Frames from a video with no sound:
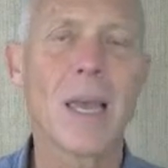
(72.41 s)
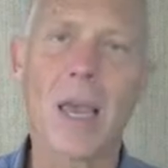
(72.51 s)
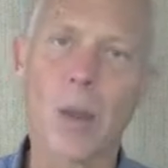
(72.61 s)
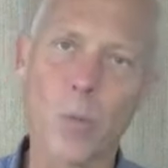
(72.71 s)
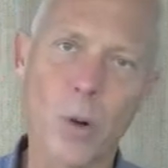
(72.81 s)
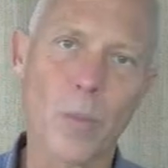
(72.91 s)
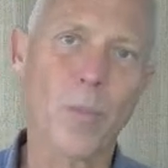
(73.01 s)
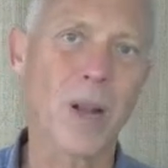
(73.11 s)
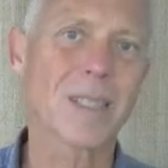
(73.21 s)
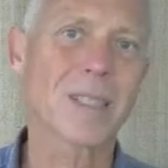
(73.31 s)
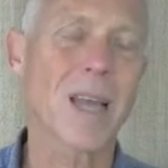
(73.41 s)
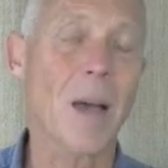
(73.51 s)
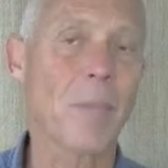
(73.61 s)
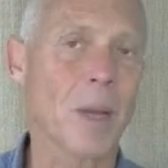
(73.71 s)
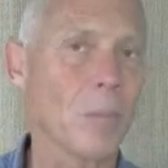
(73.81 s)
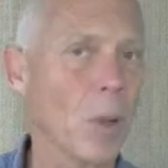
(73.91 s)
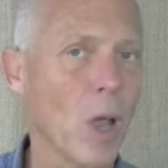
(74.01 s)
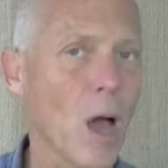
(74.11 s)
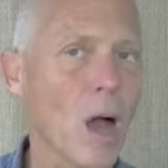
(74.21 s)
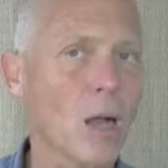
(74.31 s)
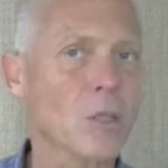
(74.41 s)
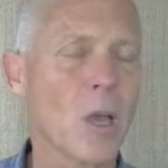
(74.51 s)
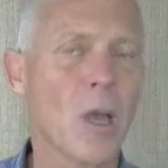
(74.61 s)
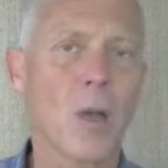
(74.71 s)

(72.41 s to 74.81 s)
and WordPress topic blogs,